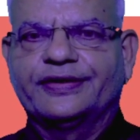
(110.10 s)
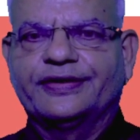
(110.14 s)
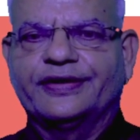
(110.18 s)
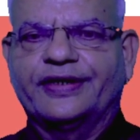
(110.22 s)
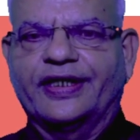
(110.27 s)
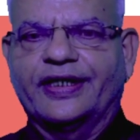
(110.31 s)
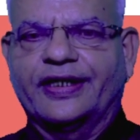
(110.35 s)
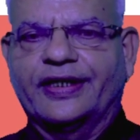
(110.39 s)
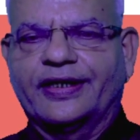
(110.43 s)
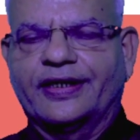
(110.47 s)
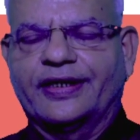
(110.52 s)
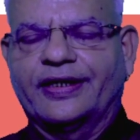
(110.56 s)

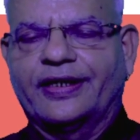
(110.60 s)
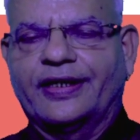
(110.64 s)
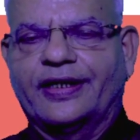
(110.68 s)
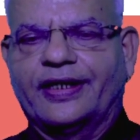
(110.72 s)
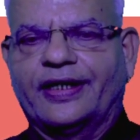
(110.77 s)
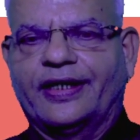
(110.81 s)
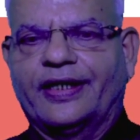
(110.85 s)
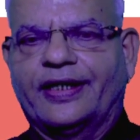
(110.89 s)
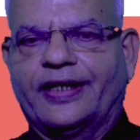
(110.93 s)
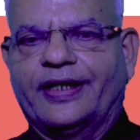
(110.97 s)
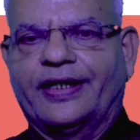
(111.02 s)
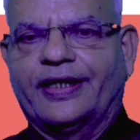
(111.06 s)
Then
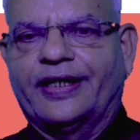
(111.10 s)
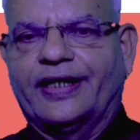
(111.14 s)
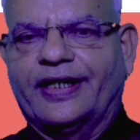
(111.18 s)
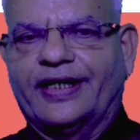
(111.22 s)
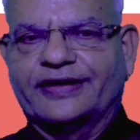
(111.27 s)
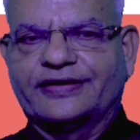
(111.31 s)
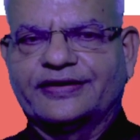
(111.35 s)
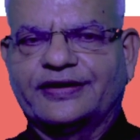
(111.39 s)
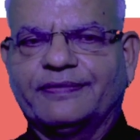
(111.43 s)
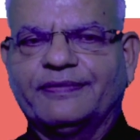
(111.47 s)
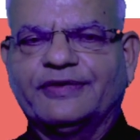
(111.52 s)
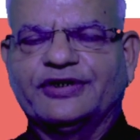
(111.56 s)

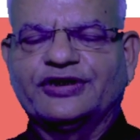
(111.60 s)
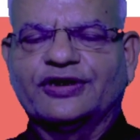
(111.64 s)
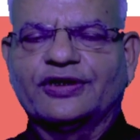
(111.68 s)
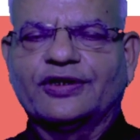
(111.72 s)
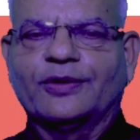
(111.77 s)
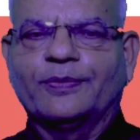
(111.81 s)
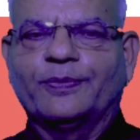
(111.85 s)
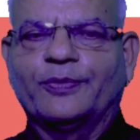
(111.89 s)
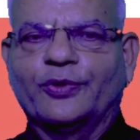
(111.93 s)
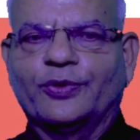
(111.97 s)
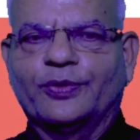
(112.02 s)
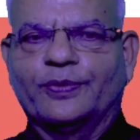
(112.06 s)

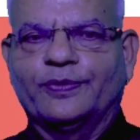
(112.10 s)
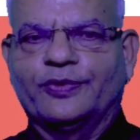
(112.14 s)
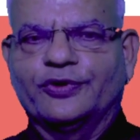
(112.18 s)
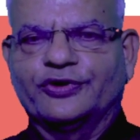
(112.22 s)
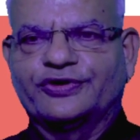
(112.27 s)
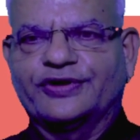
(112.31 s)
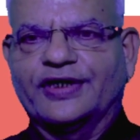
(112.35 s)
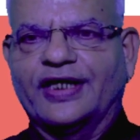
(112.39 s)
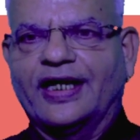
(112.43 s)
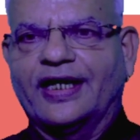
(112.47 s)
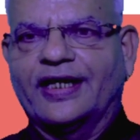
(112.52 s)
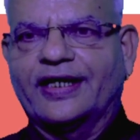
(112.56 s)
estimation of
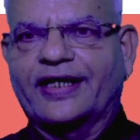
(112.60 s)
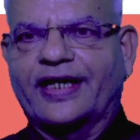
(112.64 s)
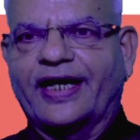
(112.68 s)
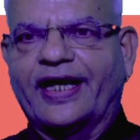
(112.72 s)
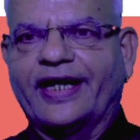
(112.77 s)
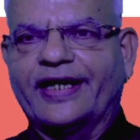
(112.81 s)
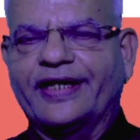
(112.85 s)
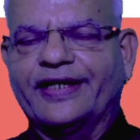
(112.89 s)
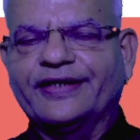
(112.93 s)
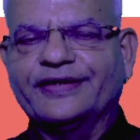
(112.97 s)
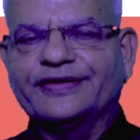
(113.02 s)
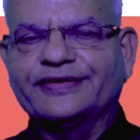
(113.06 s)
Brucella
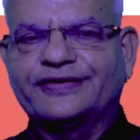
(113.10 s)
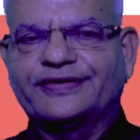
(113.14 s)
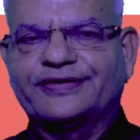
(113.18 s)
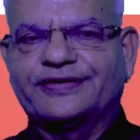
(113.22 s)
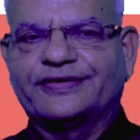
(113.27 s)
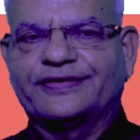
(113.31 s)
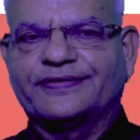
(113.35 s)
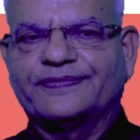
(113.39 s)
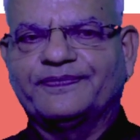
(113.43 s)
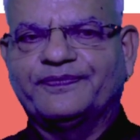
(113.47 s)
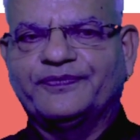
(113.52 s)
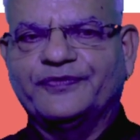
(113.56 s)

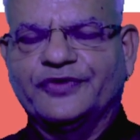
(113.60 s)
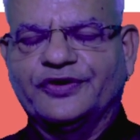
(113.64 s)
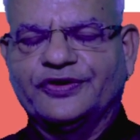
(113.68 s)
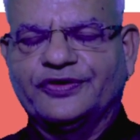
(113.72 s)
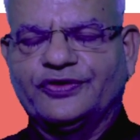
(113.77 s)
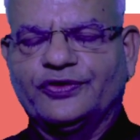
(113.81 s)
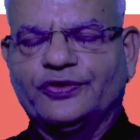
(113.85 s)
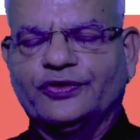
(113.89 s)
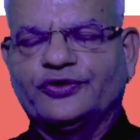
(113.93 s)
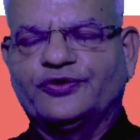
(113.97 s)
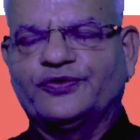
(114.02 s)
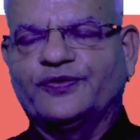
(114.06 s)
canis
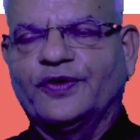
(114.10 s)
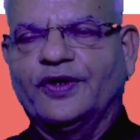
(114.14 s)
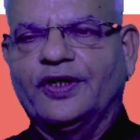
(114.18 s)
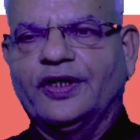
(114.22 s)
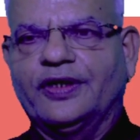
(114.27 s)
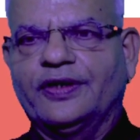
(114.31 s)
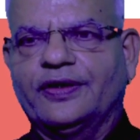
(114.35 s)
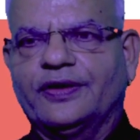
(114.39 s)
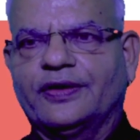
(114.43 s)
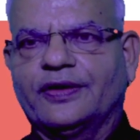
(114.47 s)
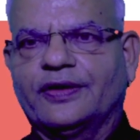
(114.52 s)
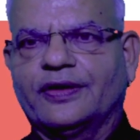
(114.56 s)
is
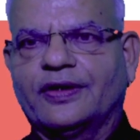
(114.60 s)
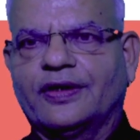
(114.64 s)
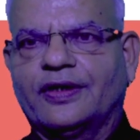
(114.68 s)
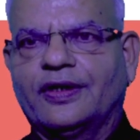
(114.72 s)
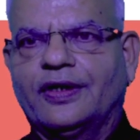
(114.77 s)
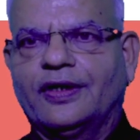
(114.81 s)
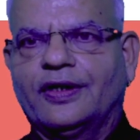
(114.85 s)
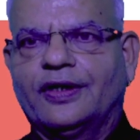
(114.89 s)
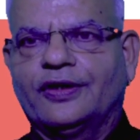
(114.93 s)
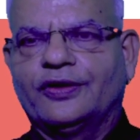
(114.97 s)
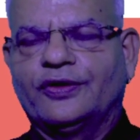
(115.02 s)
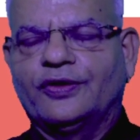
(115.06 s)
useful
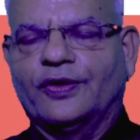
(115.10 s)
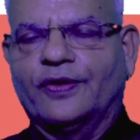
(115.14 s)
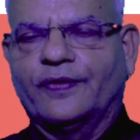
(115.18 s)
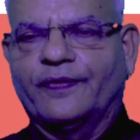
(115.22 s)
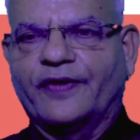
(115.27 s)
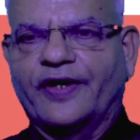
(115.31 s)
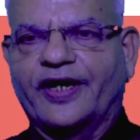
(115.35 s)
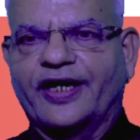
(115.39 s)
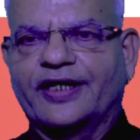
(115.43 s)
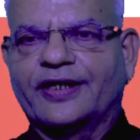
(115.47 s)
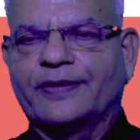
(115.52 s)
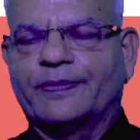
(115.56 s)
to
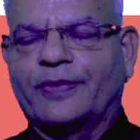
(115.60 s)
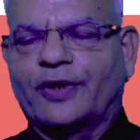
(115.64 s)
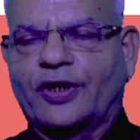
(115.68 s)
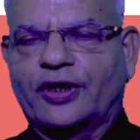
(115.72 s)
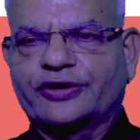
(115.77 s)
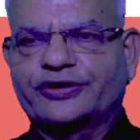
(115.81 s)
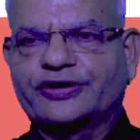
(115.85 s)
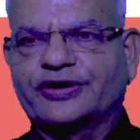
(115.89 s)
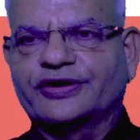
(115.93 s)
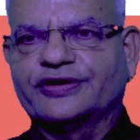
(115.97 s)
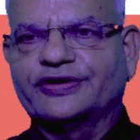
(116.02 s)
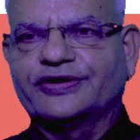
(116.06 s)
avoid
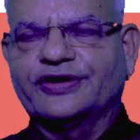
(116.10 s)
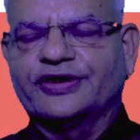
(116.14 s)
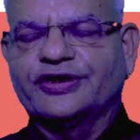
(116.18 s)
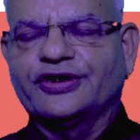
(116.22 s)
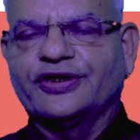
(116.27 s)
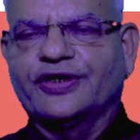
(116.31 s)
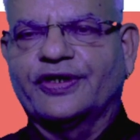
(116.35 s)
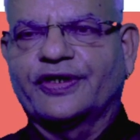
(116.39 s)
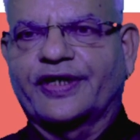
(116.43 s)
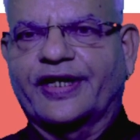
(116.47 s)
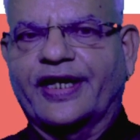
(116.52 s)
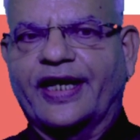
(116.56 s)
abortions
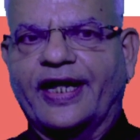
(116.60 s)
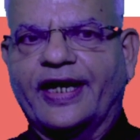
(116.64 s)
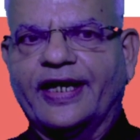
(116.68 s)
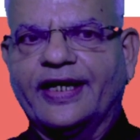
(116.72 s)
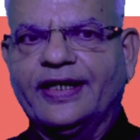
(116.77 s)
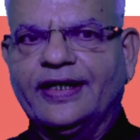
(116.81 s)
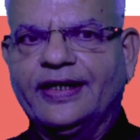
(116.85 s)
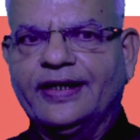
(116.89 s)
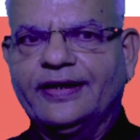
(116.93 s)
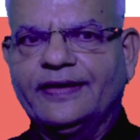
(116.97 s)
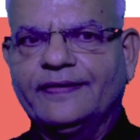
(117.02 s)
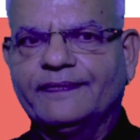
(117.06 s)
in your
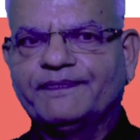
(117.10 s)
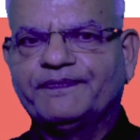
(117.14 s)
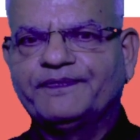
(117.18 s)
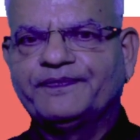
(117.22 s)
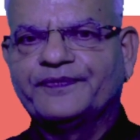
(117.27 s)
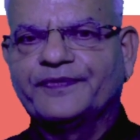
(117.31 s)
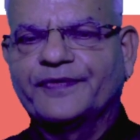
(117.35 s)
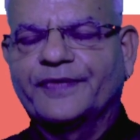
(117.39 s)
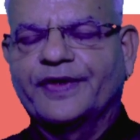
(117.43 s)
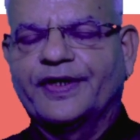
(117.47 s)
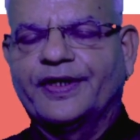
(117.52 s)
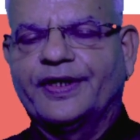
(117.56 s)
kennel,
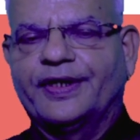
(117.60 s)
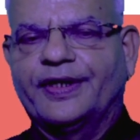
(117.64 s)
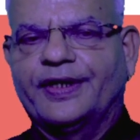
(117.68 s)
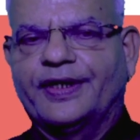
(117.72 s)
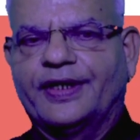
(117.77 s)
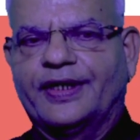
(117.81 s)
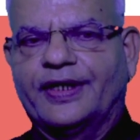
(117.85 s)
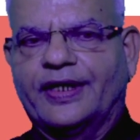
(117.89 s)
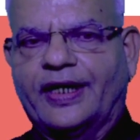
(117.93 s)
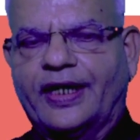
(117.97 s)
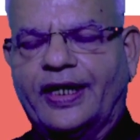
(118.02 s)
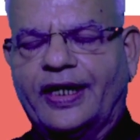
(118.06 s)

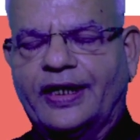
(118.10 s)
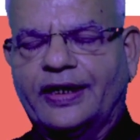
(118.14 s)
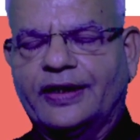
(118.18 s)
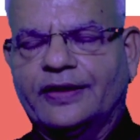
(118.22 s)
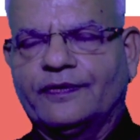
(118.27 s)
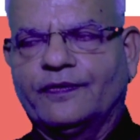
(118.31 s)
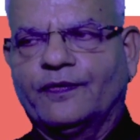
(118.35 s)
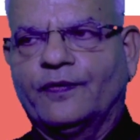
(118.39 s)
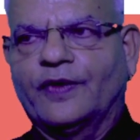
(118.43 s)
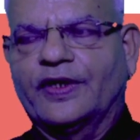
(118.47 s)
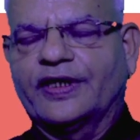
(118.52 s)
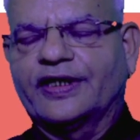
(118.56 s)

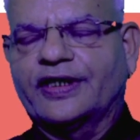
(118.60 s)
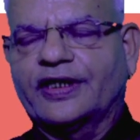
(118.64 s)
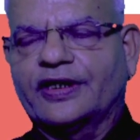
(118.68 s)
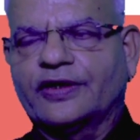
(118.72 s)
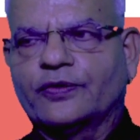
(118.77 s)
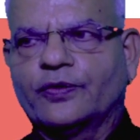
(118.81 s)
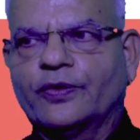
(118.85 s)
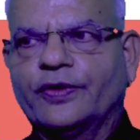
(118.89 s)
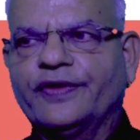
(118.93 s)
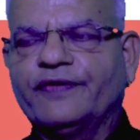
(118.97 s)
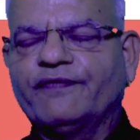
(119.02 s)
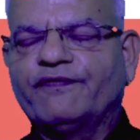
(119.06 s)
and one
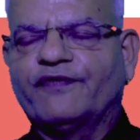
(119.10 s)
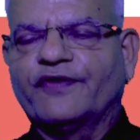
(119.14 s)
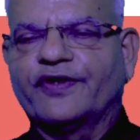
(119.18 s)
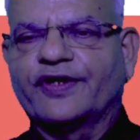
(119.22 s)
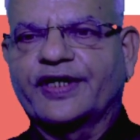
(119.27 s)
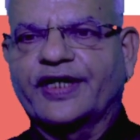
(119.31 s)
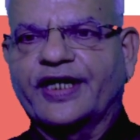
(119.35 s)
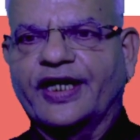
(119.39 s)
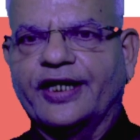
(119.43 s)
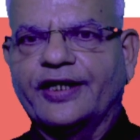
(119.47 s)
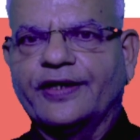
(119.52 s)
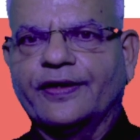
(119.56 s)
can go in
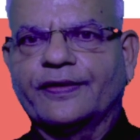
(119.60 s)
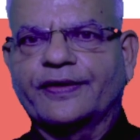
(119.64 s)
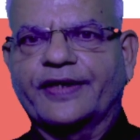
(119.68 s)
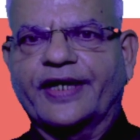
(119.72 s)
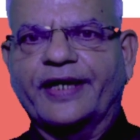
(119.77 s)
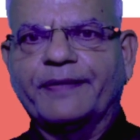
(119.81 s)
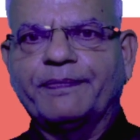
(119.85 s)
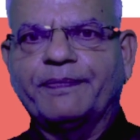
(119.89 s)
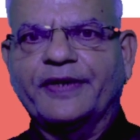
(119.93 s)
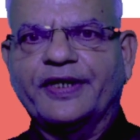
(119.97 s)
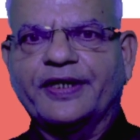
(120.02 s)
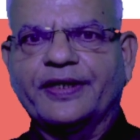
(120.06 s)
for
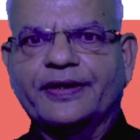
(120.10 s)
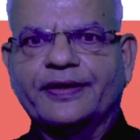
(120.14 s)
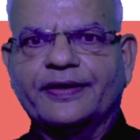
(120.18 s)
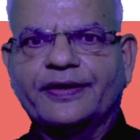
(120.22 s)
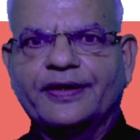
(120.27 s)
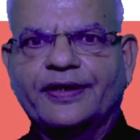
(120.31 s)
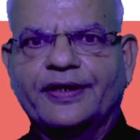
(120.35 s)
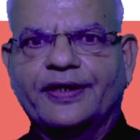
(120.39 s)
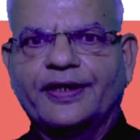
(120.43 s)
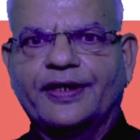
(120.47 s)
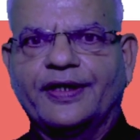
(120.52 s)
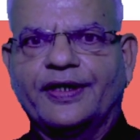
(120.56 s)
karyotyping
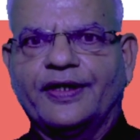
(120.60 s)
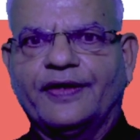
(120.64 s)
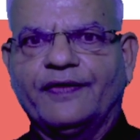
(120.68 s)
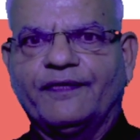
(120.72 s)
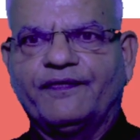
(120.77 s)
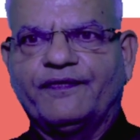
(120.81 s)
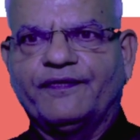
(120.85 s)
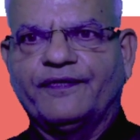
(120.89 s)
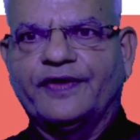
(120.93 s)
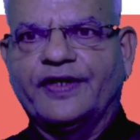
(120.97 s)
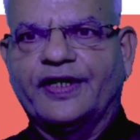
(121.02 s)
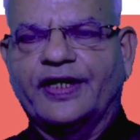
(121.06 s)

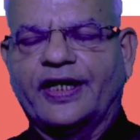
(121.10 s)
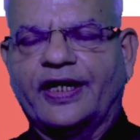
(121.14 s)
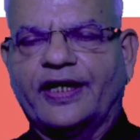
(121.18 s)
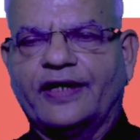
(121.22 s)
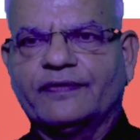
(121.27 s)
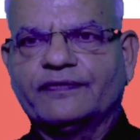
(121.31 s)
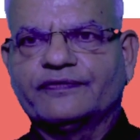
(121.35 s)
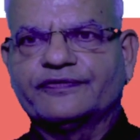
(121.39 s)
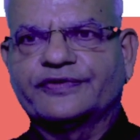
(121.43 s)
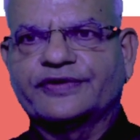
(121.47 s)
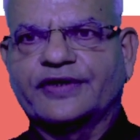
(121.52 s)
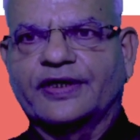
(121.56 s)
if we
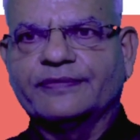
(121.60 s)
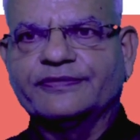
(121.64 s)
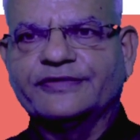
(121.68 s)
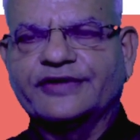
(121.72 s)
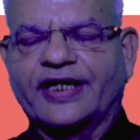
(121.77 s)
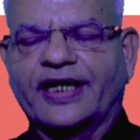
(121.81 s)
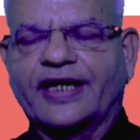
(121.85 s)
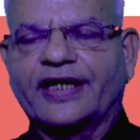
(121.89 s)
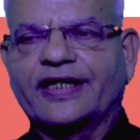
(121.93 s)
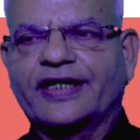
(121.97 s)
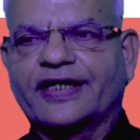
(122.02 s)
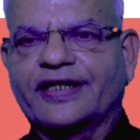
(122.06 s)
have some
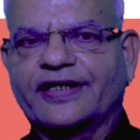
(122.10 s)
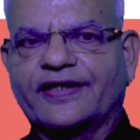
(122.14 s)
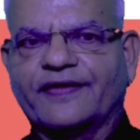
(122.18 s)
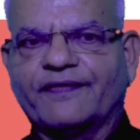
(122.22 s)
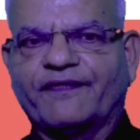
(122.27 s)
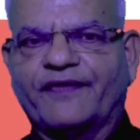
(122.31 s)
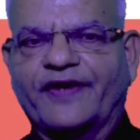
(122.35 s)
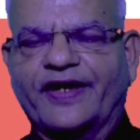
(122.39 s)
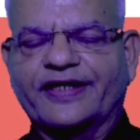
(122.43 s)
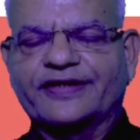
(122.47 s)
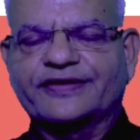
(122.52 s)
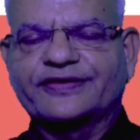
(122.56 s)
genetic
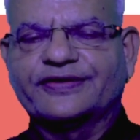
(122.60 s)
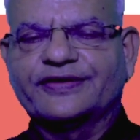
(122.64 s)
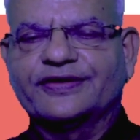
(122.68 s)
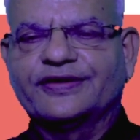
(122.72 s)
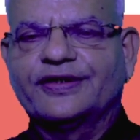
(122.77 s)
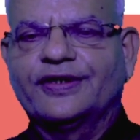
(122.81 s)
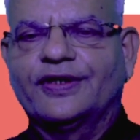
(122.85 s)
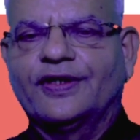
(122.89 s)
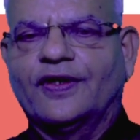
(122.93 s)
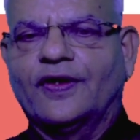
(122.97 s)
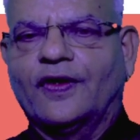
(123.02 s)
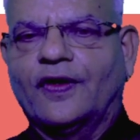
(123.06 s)
defects,
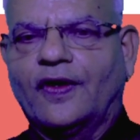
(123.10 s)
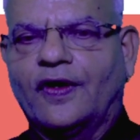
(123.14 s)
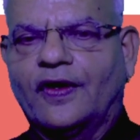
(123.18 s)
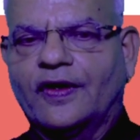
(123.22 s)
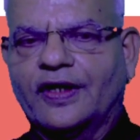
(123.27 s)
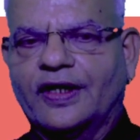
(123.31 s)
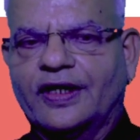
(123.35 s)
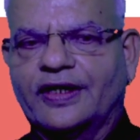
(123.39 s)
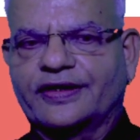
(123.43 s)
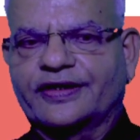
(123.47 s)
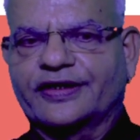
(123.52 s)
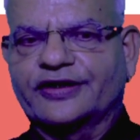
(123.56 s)

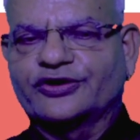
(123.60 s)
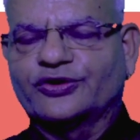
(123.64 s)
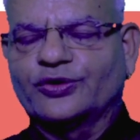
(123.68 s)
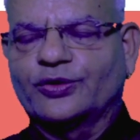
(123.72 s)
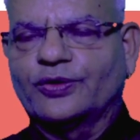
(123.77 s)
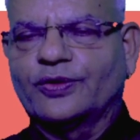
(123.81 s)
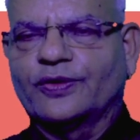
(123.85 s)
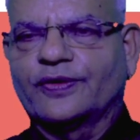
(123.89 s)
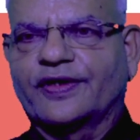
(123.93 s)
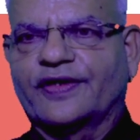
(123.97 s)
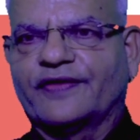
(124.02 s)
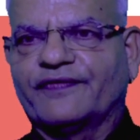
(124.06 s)
or
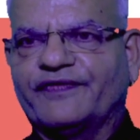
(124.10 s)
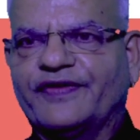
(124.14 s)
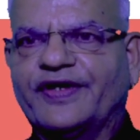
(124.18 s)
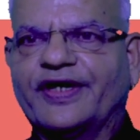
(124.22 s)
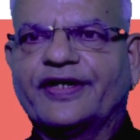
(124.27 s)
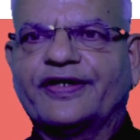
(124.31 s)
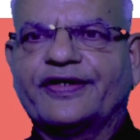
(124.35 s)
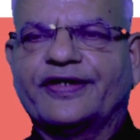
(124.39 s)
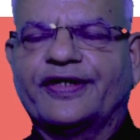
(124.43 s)
ultrasonography